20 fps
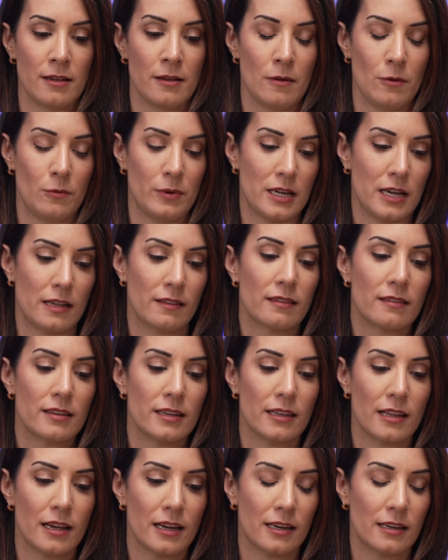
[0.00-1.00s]
We can see
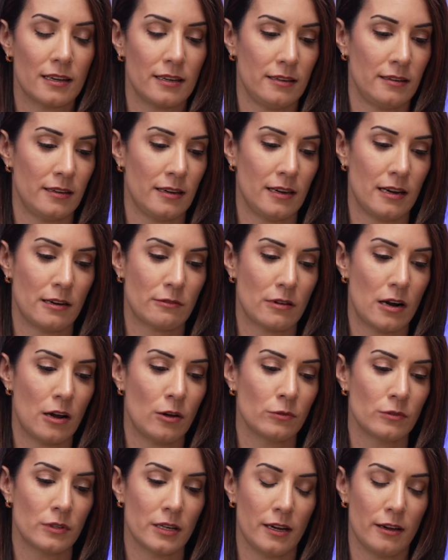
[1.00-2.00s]
that in
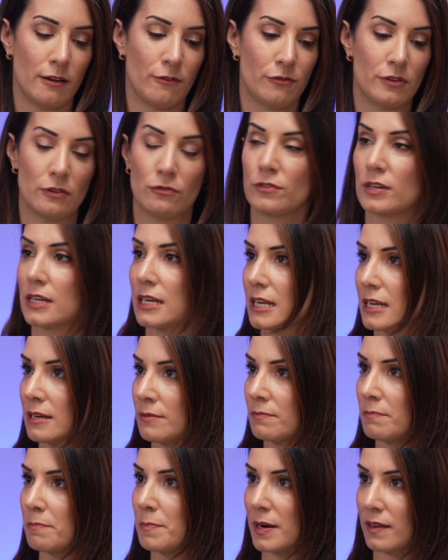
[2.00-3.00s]
around
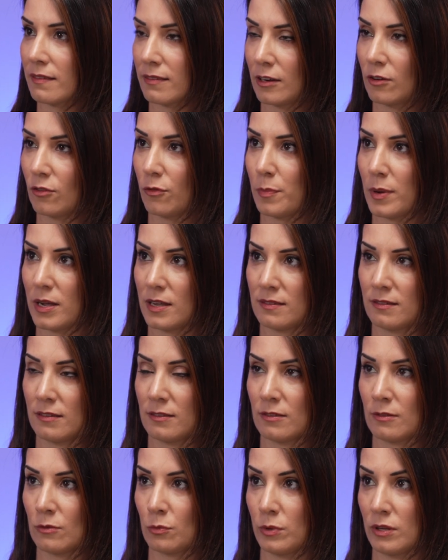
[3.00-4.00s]
15% of
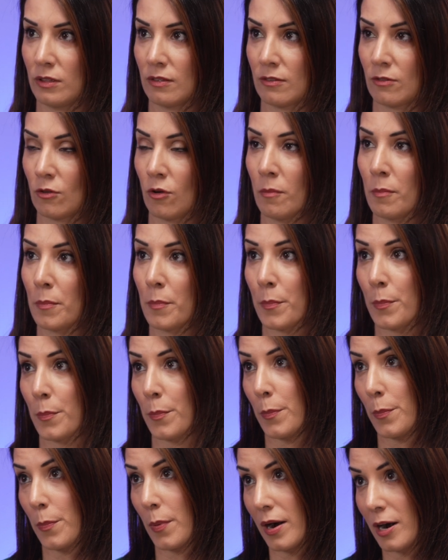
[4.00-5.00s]
patients, with some
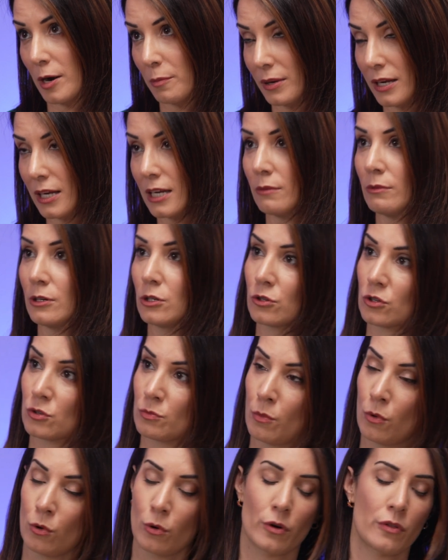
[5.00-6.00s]
PARP inhibitors
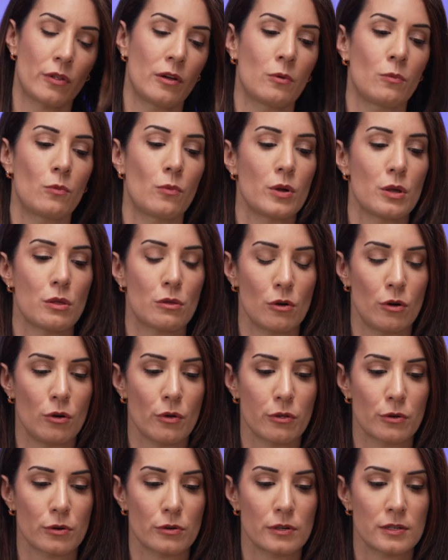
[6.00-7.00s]
more than with
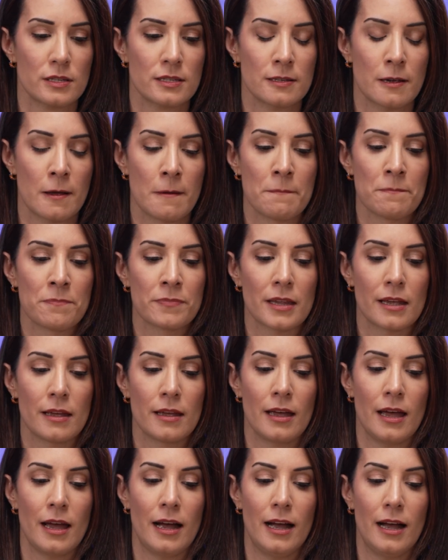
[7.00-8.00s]
others.
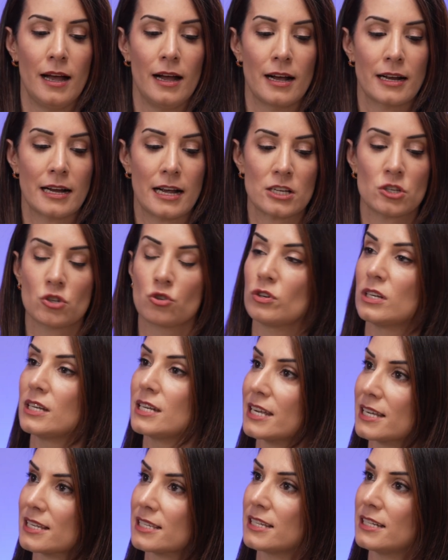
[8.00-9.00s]

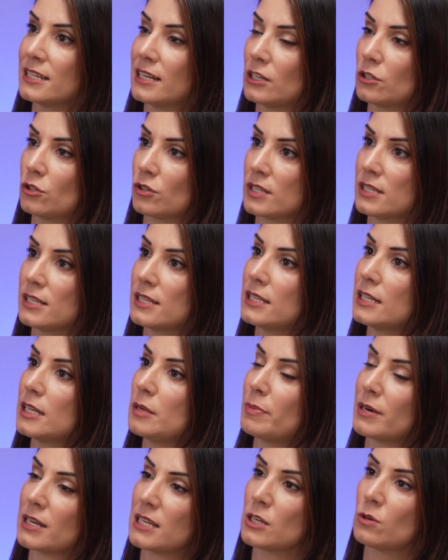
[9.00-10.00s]
Gastrointestinal toxicity,
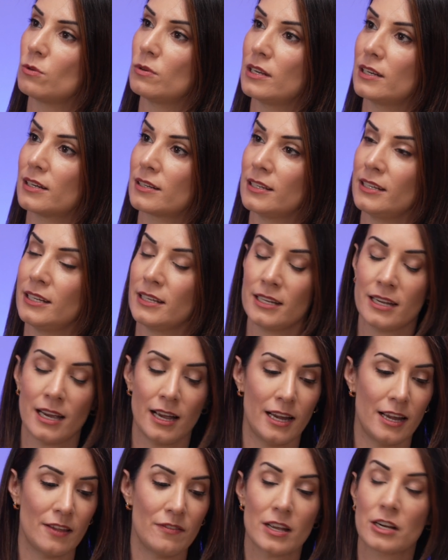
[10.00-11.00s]
particularly
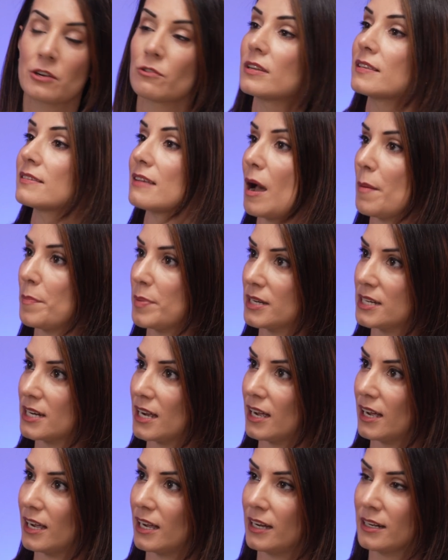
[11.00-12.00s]
decreased
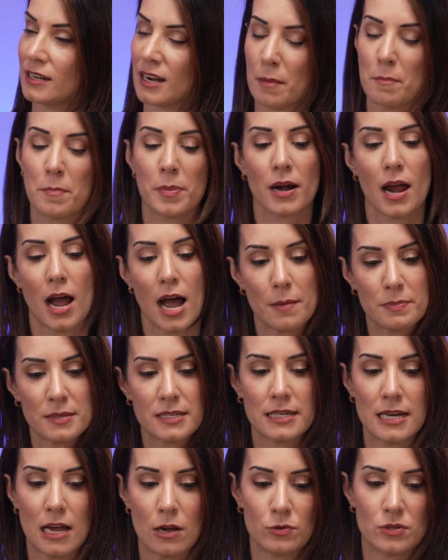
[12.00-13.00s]
appetite and perhaps
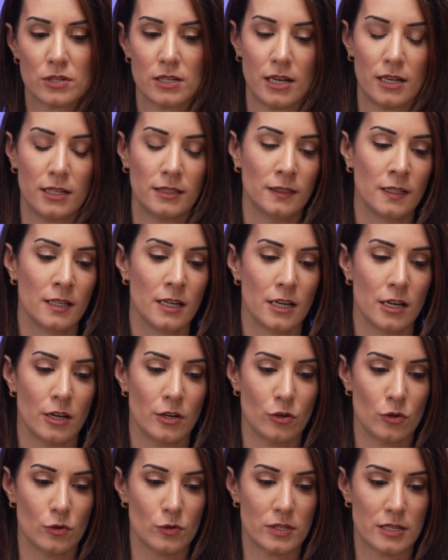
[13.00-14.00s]
nausea,
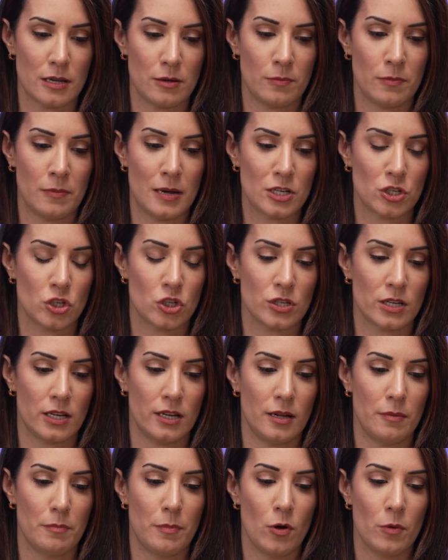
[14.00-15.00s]
not so much
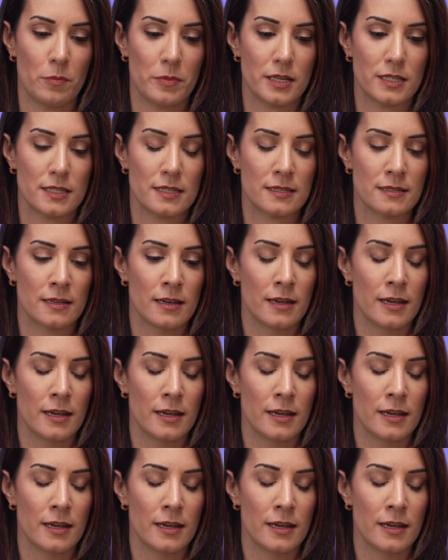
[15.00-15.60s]
vomits.